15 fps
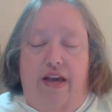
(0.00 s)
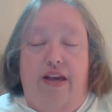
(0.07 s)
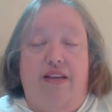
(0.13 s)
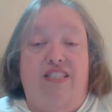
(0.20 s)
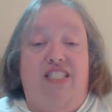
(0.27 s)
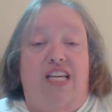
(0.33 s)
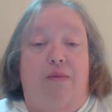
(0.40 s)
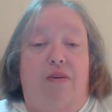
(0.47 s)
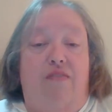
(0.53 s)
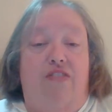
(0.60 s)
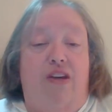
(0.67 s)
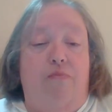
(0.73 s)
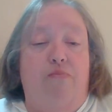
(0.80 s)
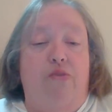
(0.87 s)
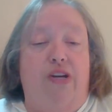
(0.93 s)
Some of
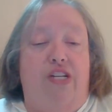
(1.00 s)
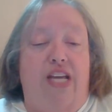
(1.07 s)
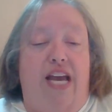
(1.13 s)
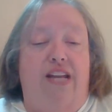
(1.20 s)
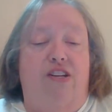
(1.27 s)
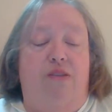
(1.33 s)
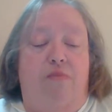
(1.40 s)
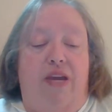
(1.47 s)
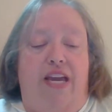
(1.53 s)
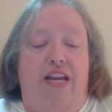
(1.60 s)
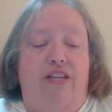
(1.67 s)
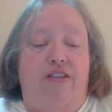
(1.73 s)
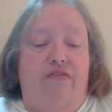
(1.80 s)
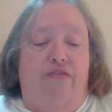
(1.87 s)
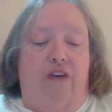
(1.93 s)
them pretend to be
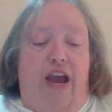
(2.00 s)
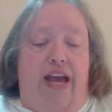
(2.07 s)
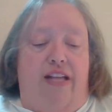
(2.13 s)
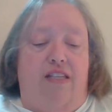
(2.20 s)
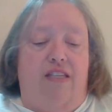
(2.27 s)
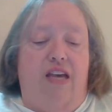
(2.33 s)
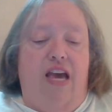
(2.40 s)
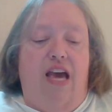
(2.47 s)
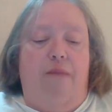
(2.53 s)
his friends,